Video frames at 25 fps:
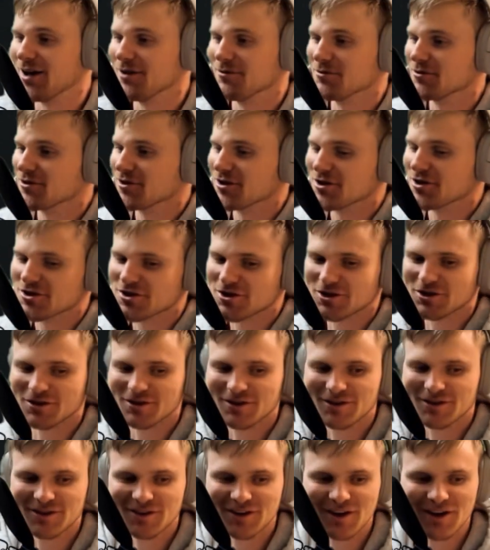Such a
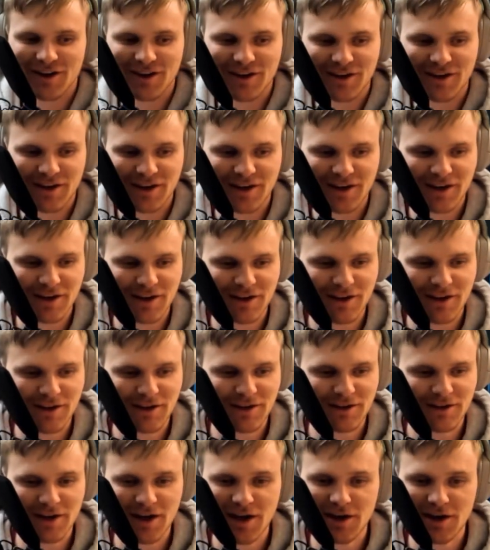good song,
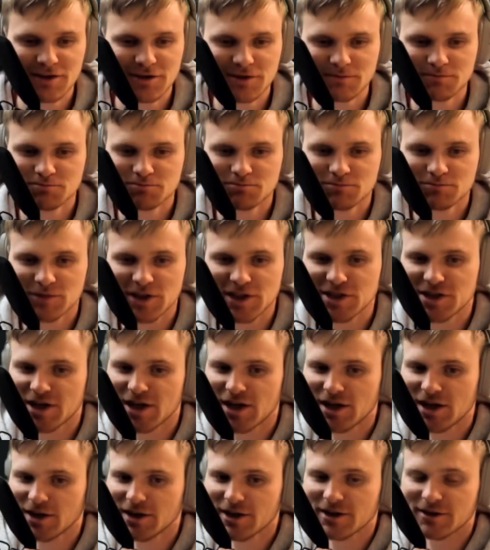and yeah, they
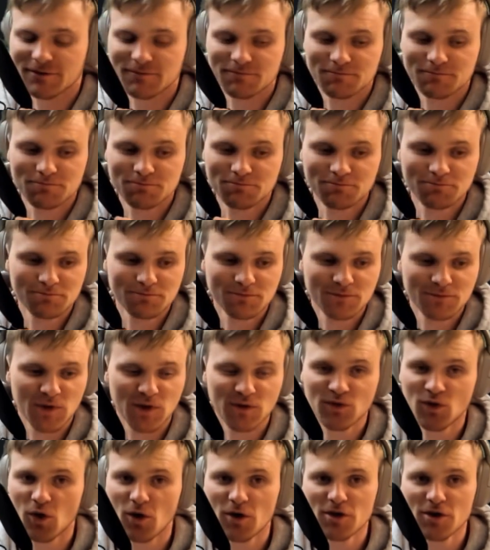killed it.
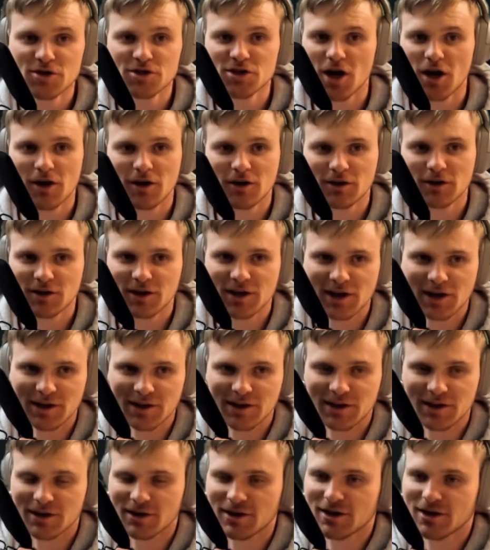Of course Johnald
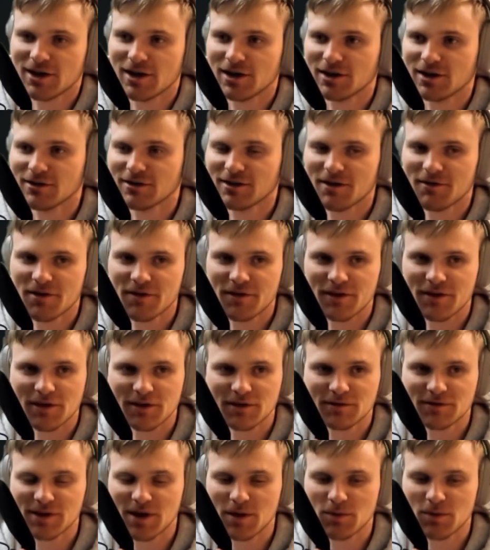killed it. He kills
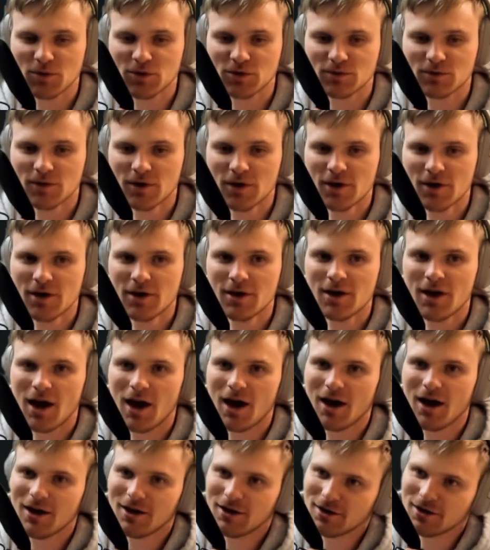everything. Same with,
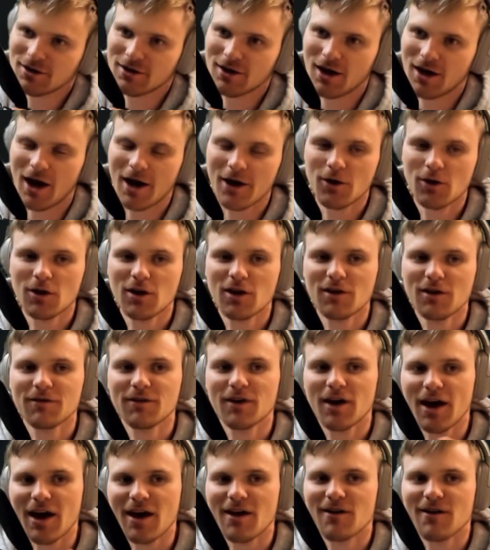I don't love
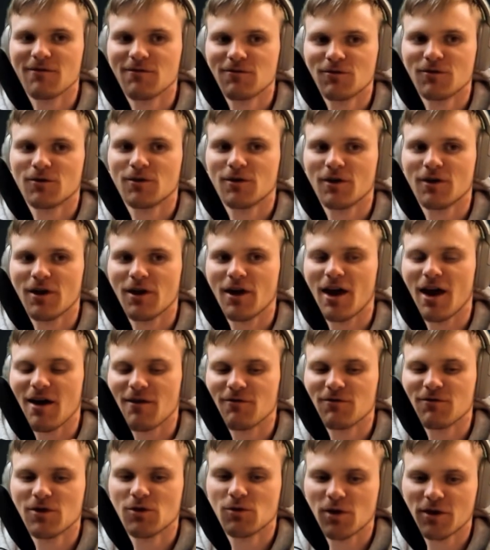
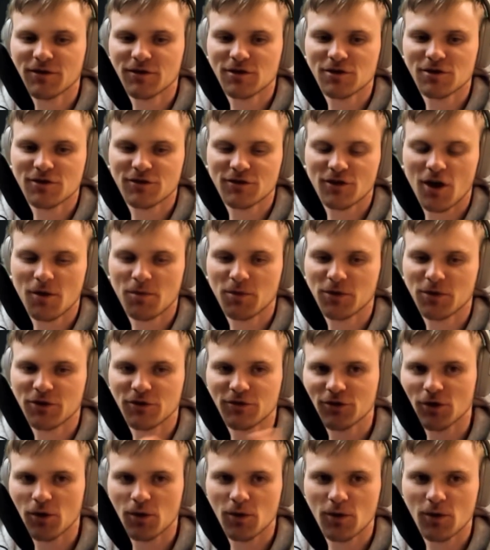every Rustage song, but there's